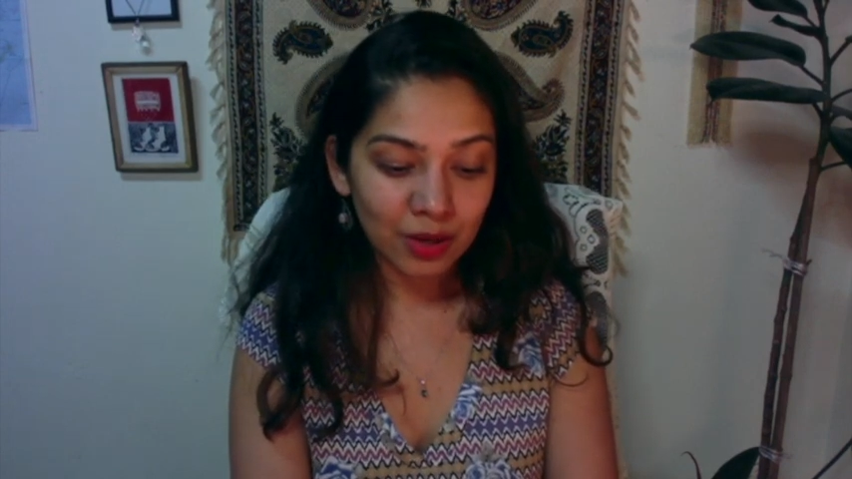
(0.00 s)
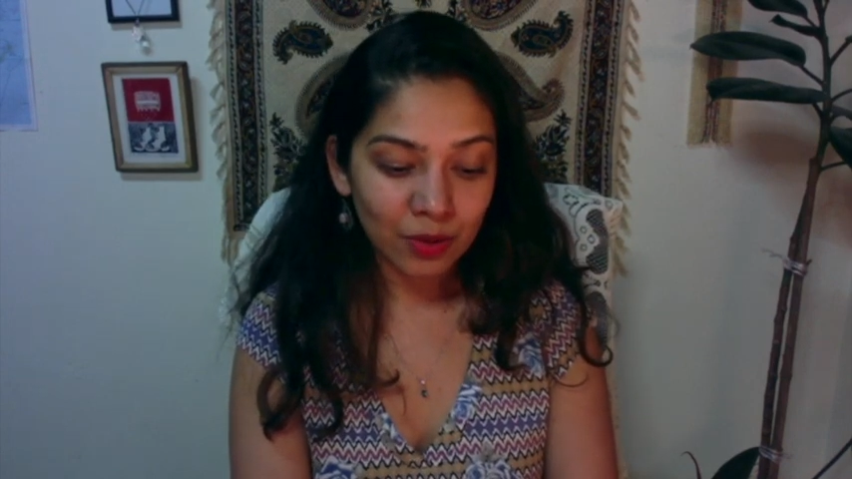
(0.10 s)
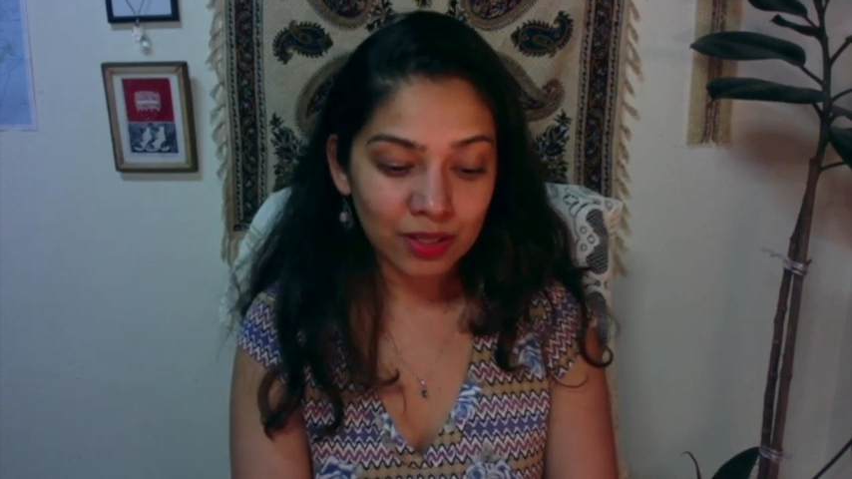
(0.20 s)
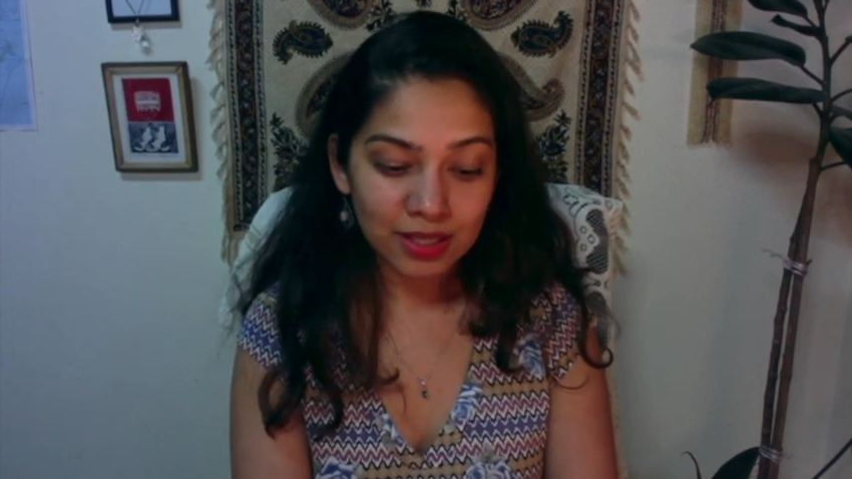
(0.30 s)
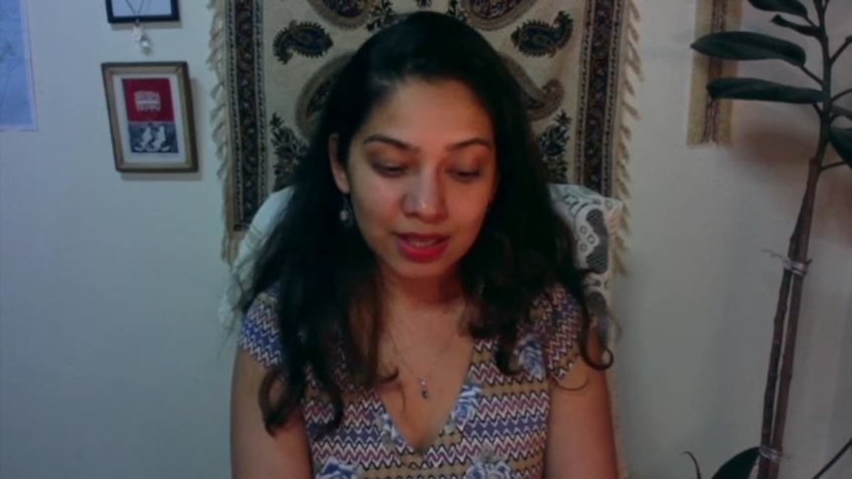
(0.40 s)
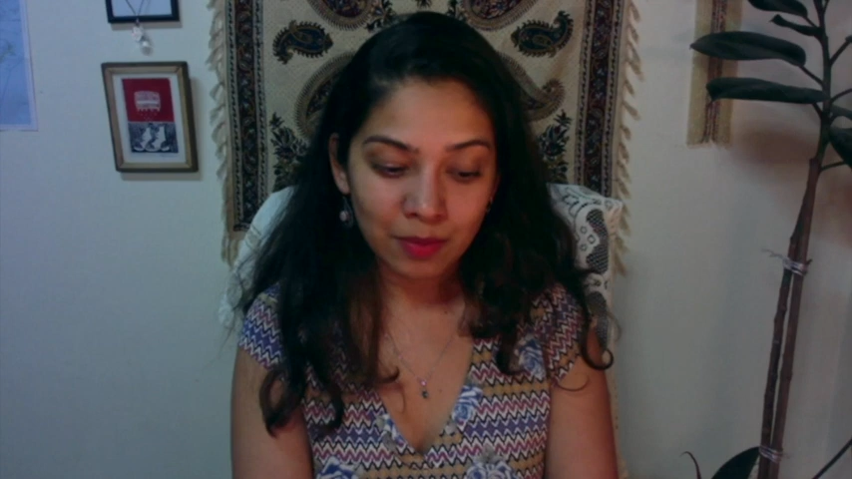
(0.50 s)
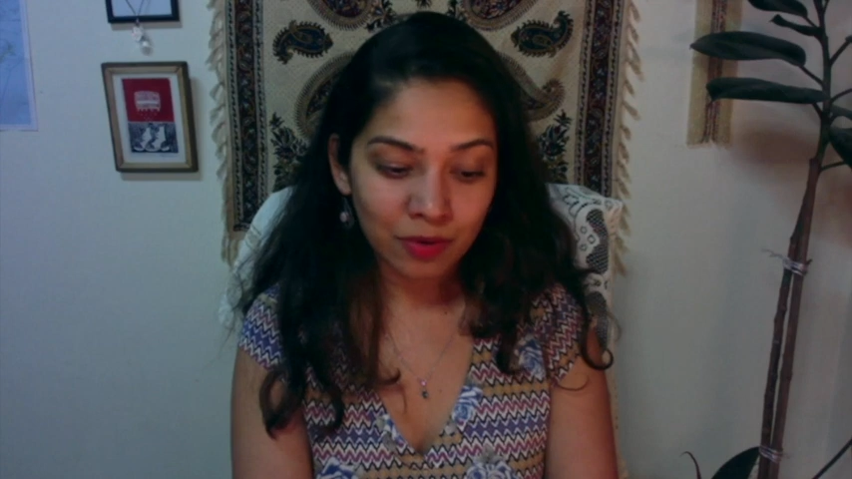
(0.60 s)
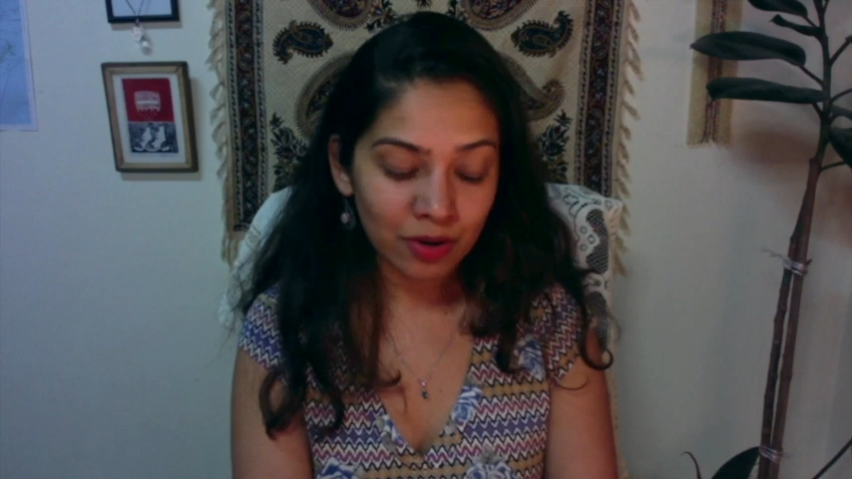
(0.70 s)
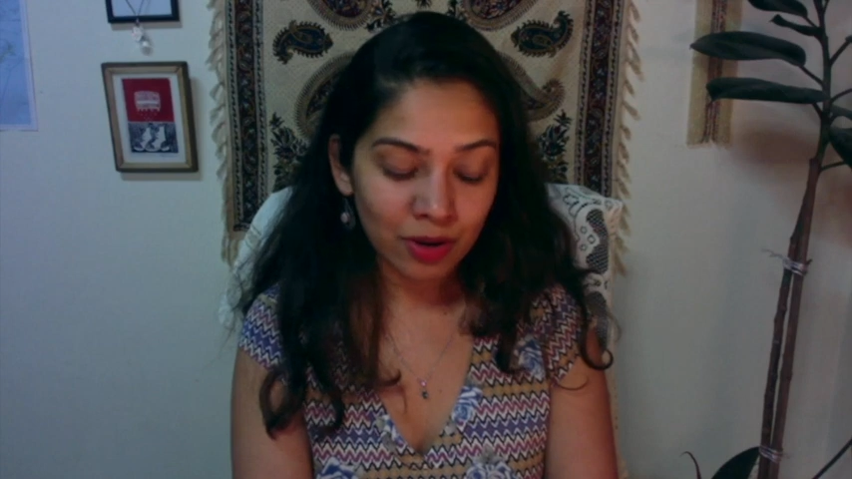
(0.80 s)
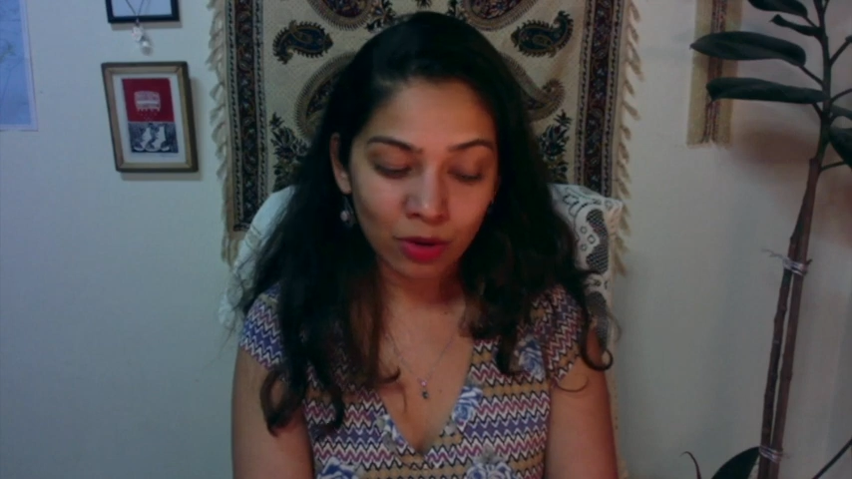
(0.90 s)
December
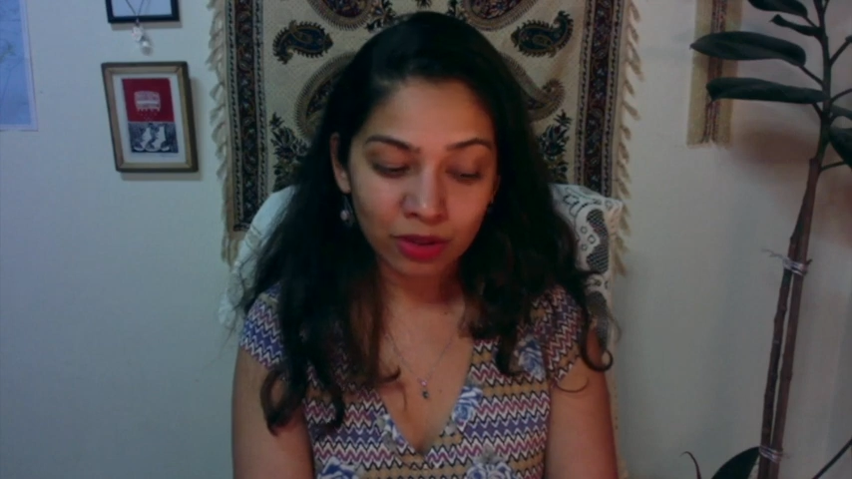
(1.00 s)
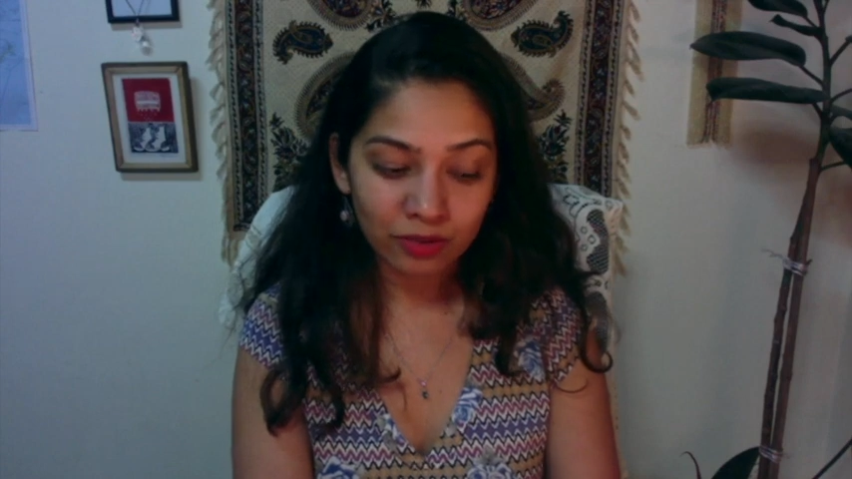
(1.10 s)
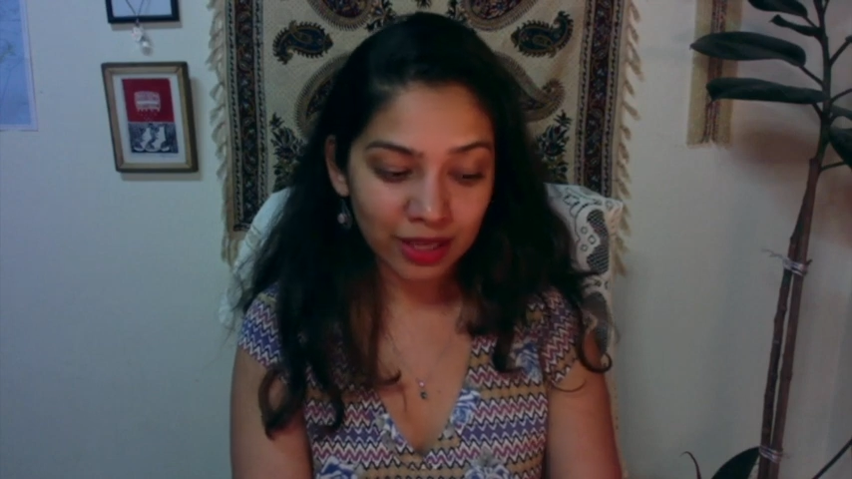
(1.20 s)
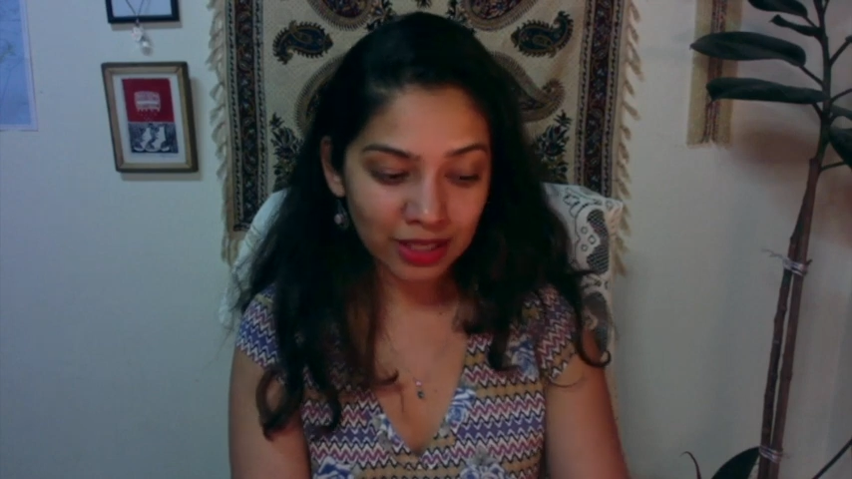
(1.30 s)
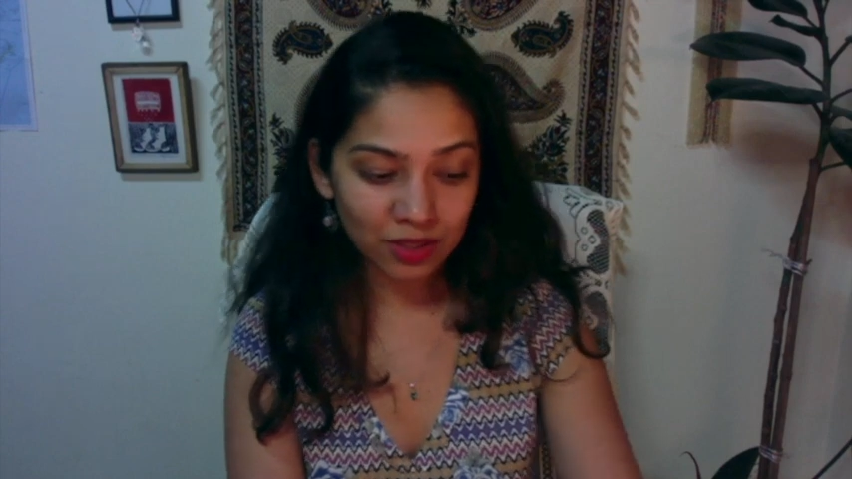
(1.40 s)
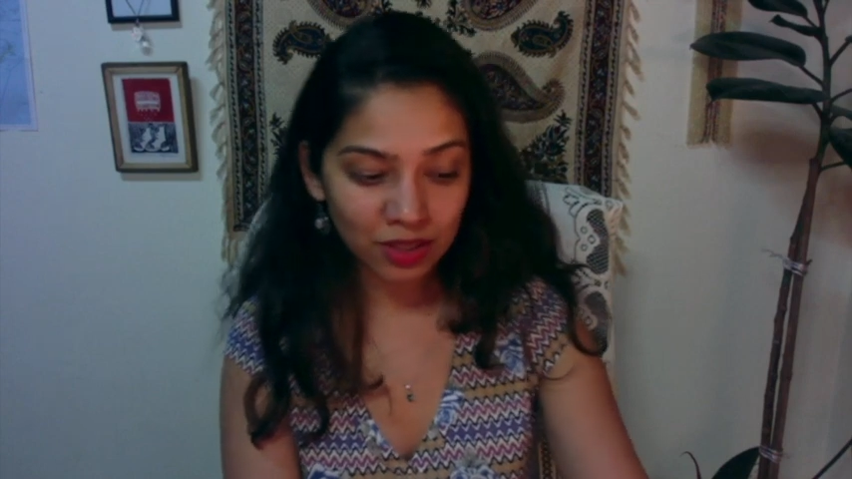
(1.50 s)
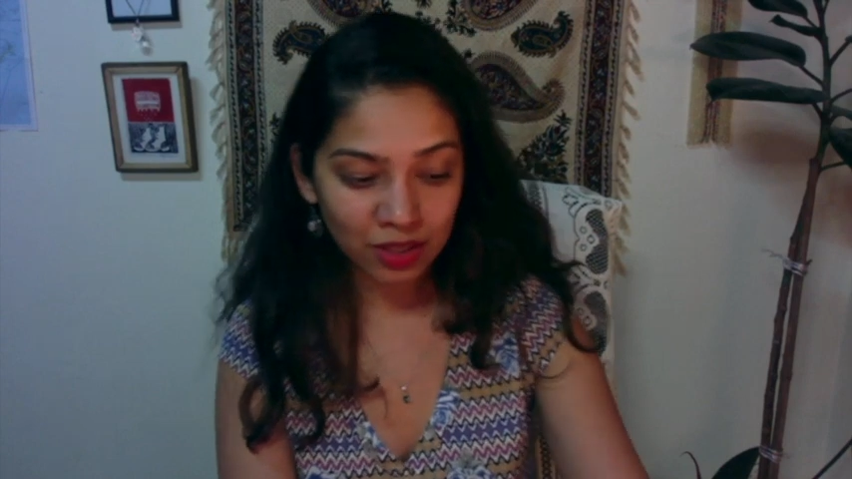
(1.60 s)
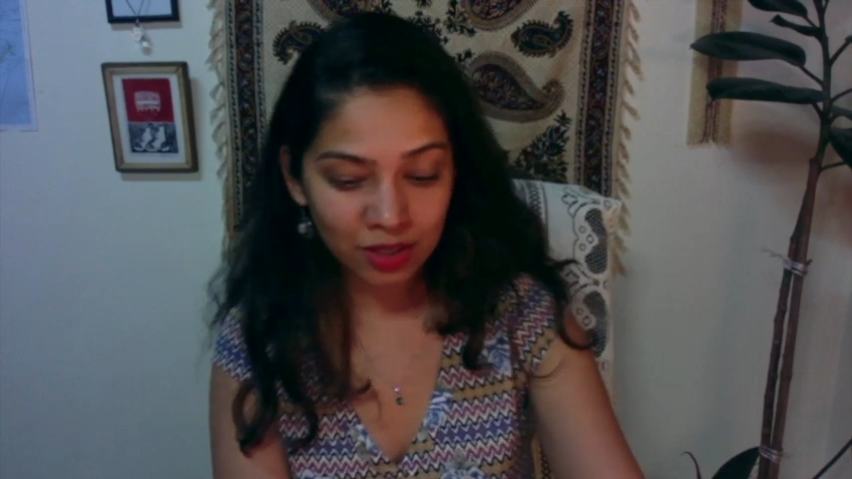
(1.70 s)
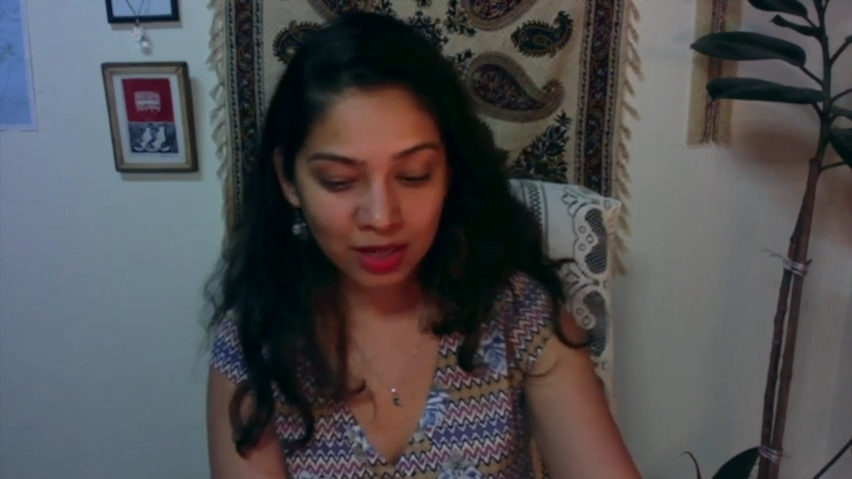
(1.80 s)
and all of next year,